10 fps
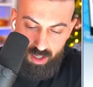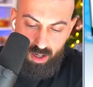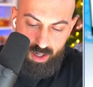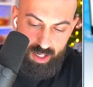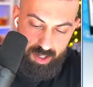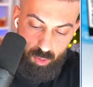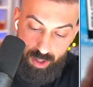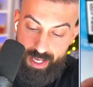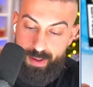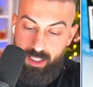Okay,
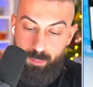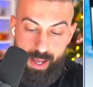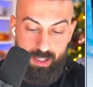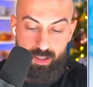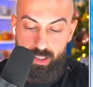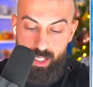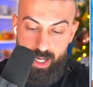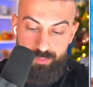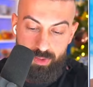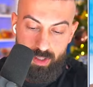well, it came out of the pack like
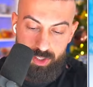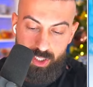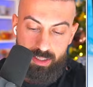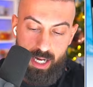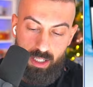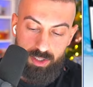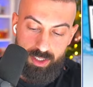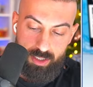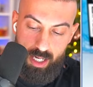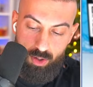that. Let's check the holo. Let's
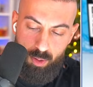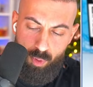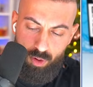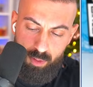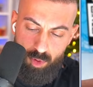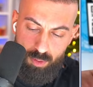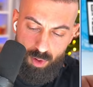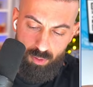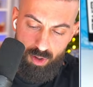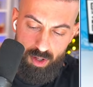check the holo. Come on, come on, come
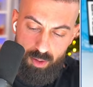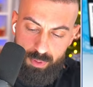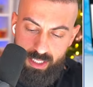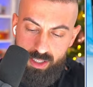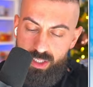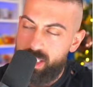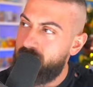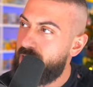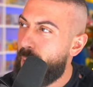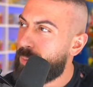on. Be a
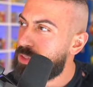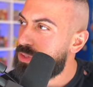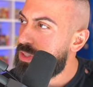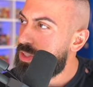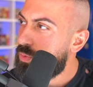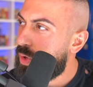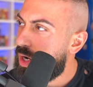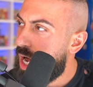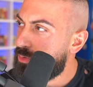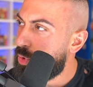clean Lapras.
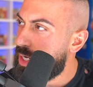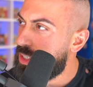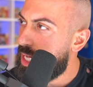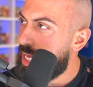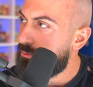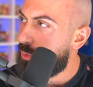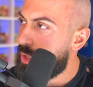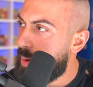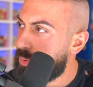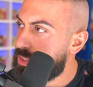I've graded a handful
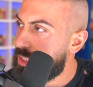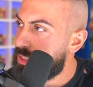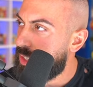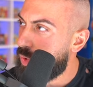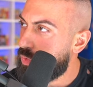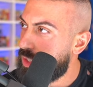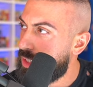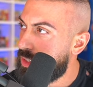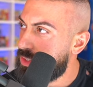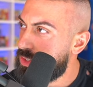of Lapras in a 10 over the
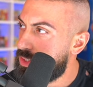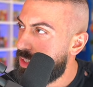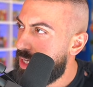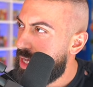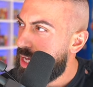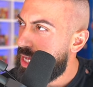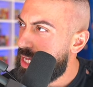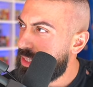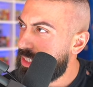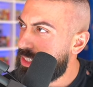years,
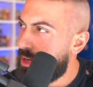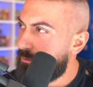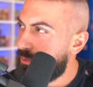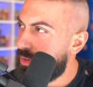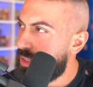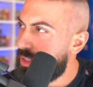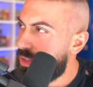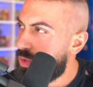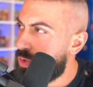and they definitely...